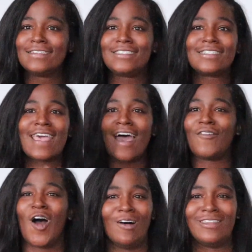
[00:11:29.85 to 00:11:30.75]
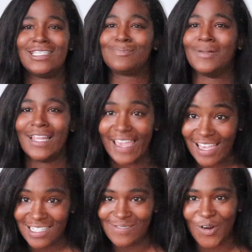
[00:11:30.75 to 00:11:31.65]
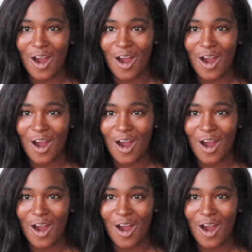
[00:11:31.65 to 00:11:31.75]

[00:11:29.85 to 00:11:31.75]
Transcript: just have all these plans for